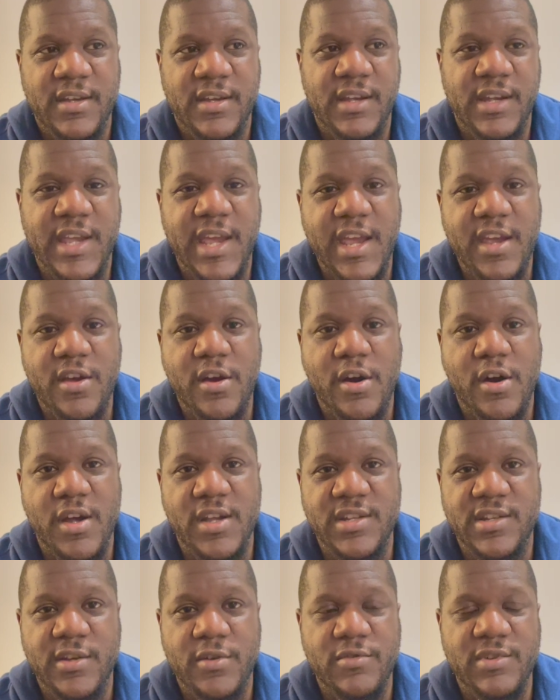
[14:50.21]
Okay,
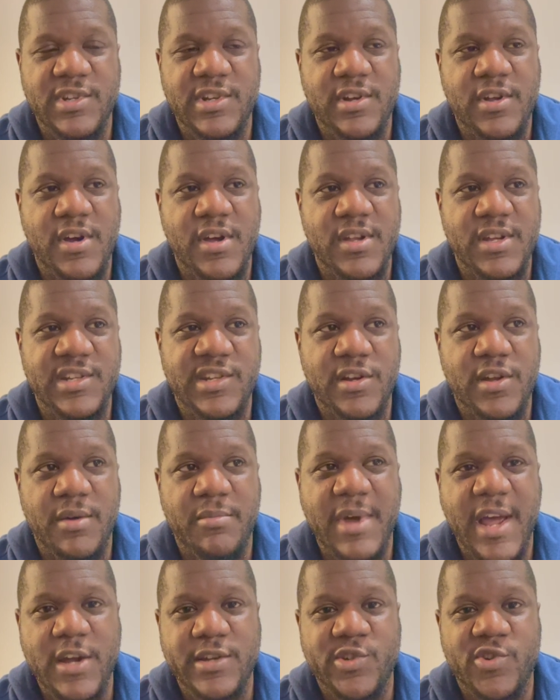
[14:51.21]
guys, so it's like, it's not
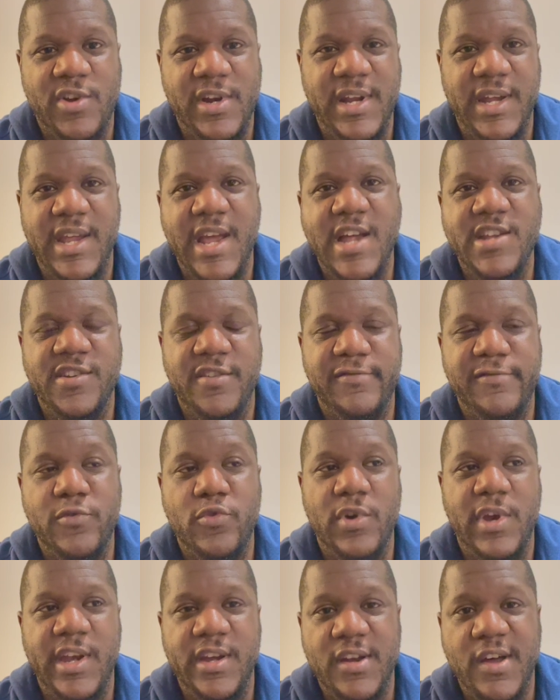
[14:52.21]
about trying to catch a
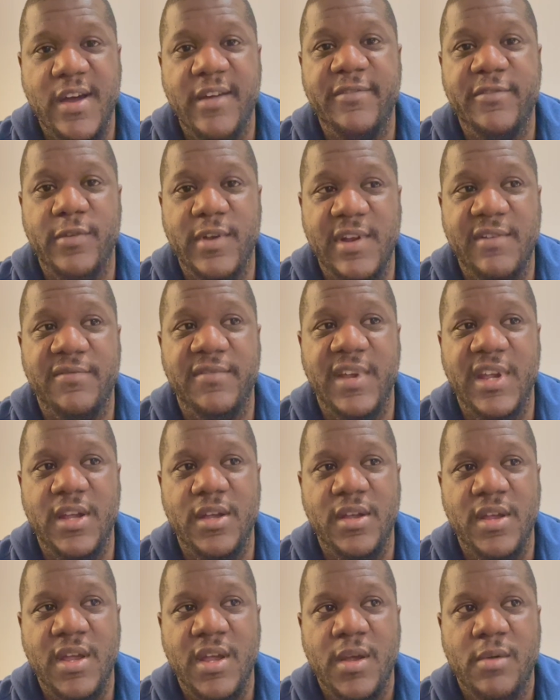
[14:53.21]
falling knife or anything.
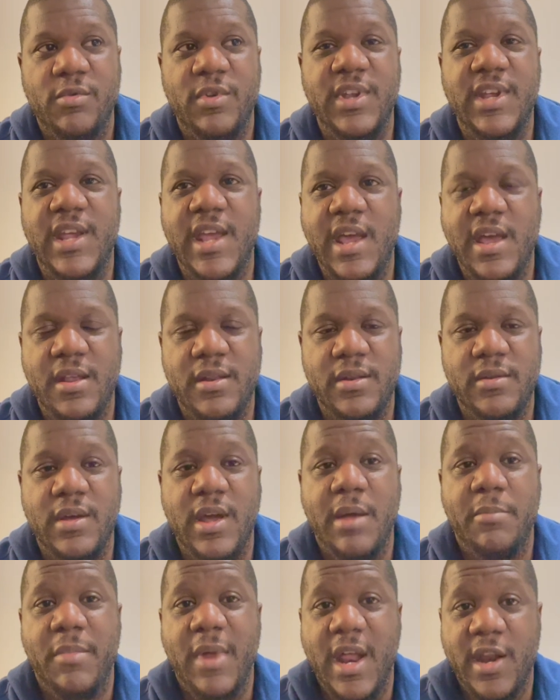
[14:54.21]
When you get an,
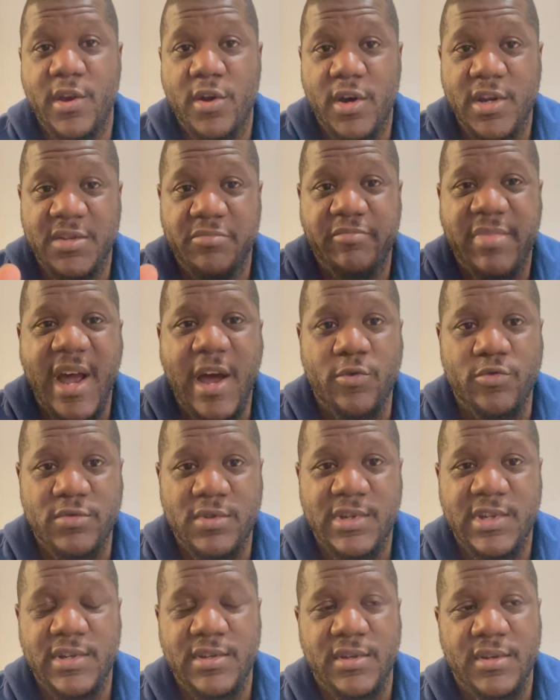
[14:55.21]
a, a nice
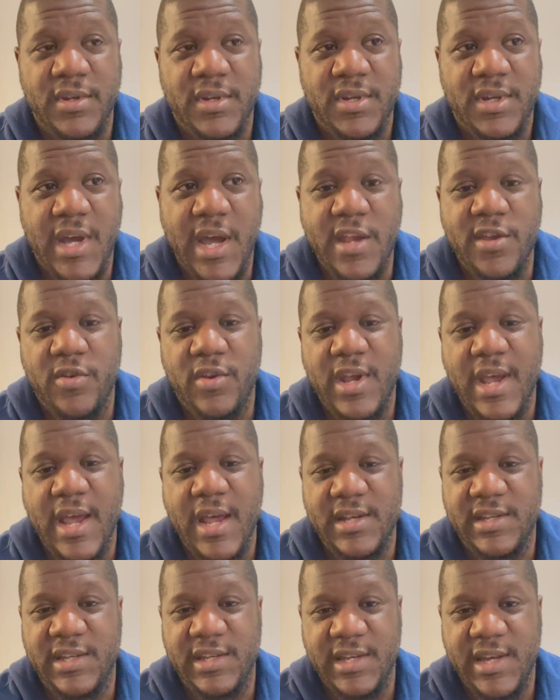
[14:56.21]
bounce and you get
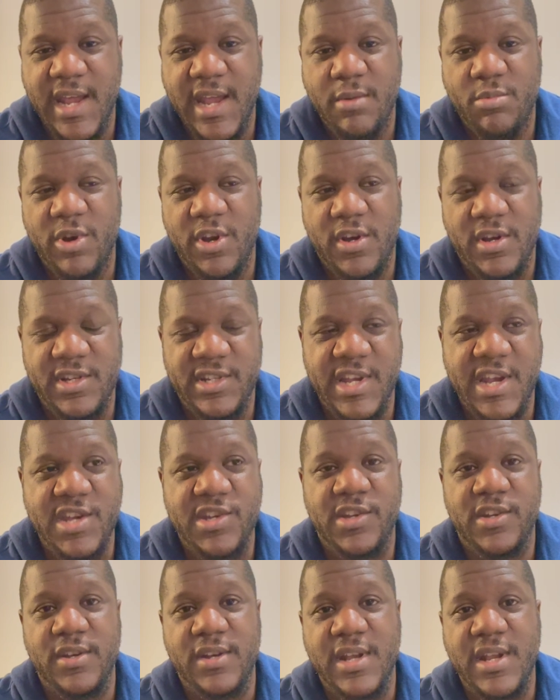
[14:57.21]
a
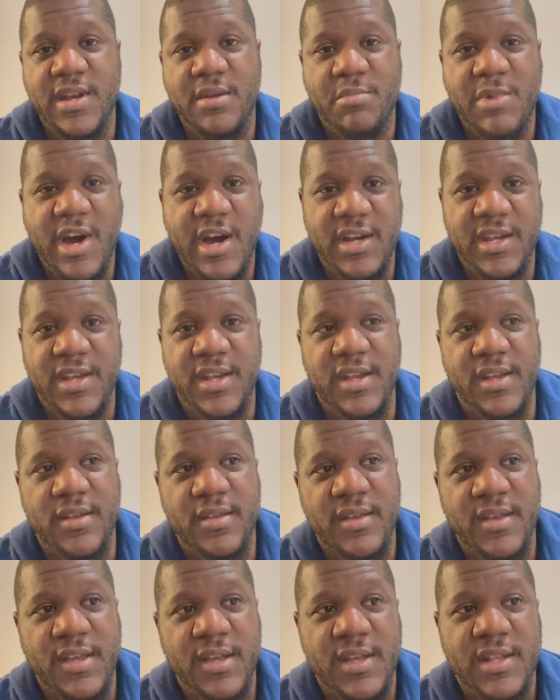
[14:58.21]
stabilization in the market,
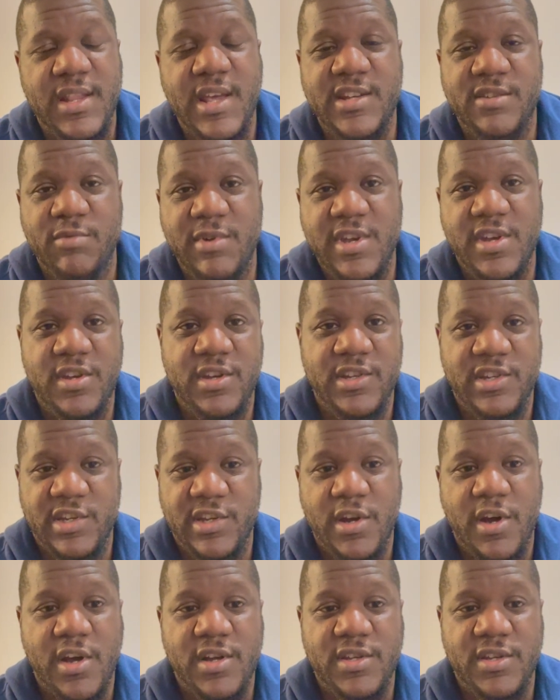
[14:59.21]
that's when you can
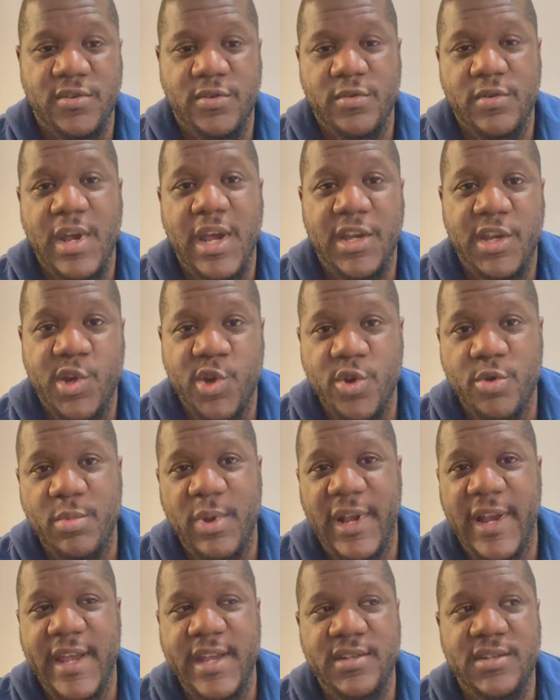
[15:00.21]
start to
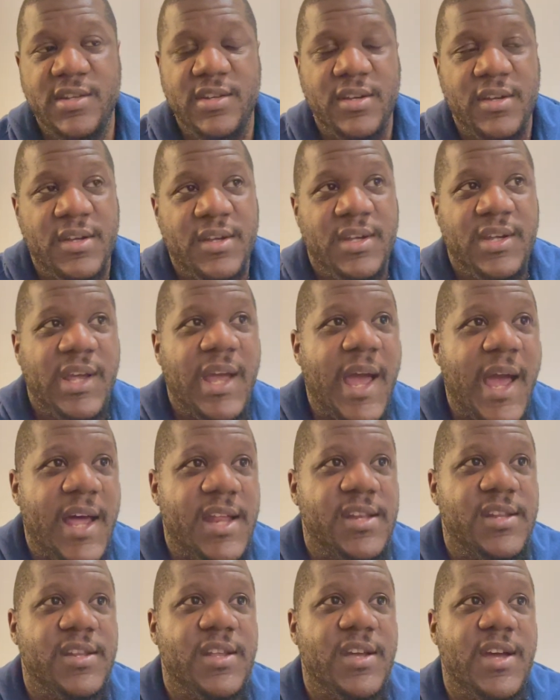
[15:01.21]
accumulate
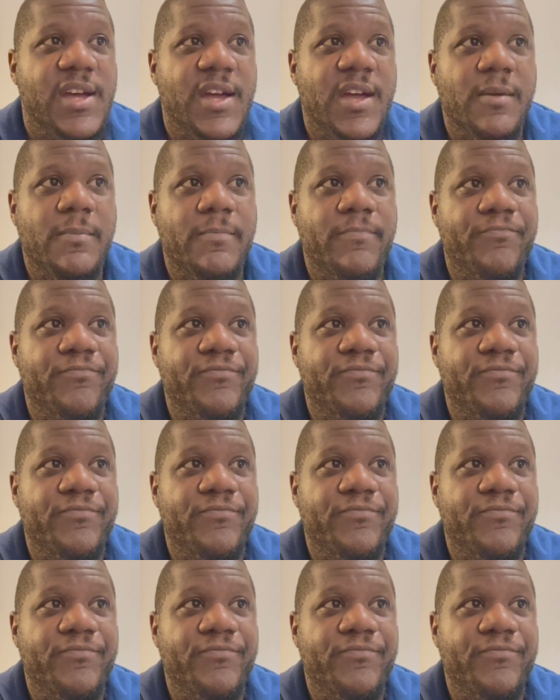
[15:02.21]
and um,